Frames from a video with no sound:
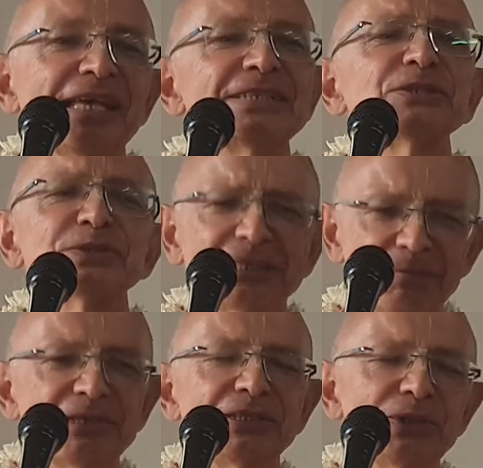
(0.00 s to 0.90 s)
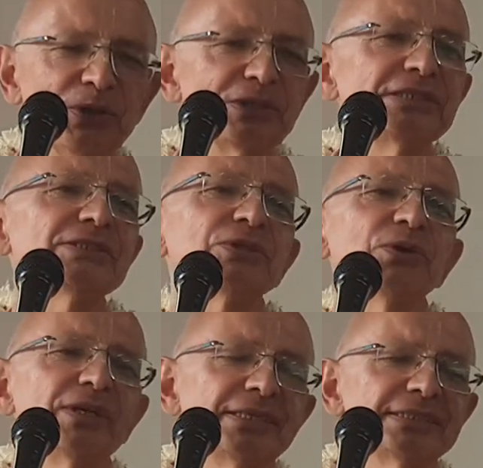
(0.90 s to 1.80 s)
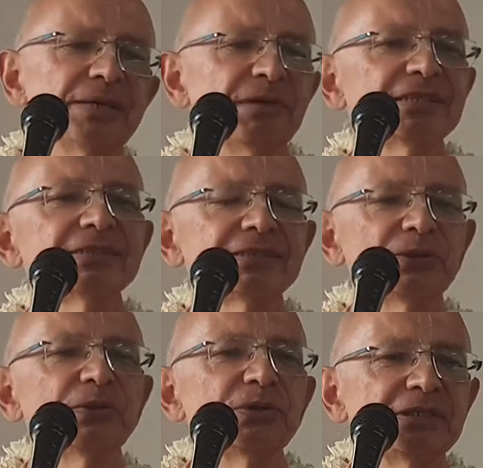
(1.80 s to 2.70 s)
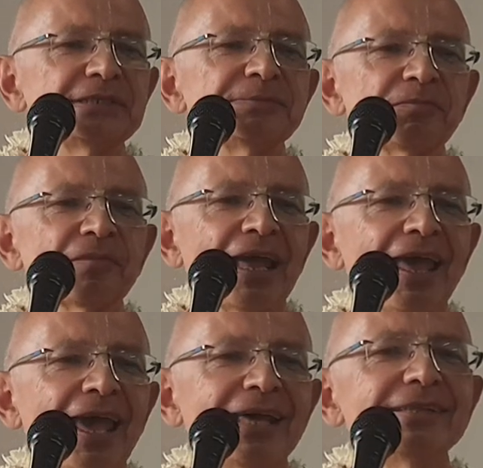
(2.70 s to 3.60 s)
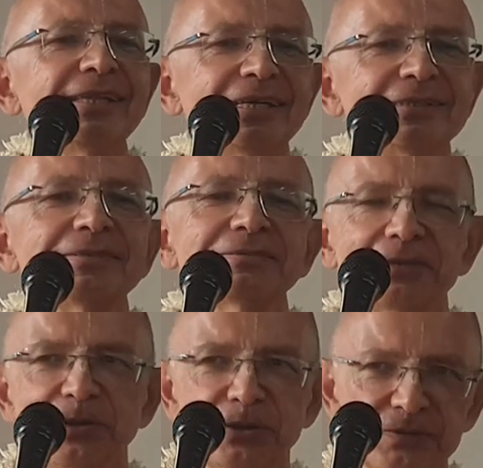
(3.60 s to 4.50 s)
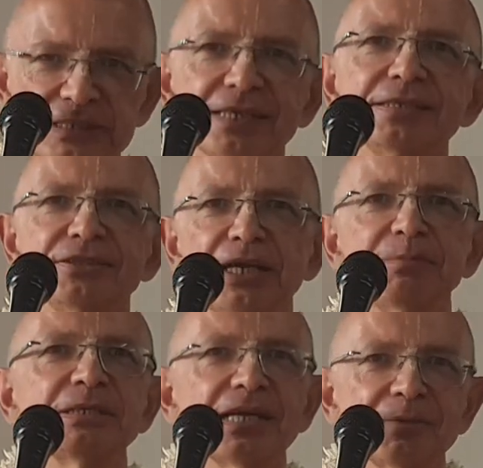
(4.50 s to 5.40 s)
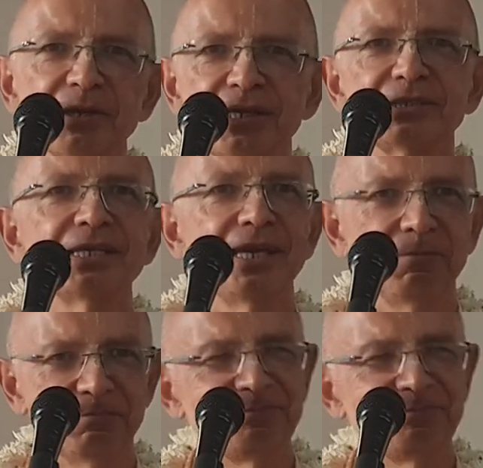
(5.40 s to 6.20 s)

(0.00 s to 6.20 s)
So somebody told this story and some other stories, and then all of a sudden Jayapataka Maharaj came.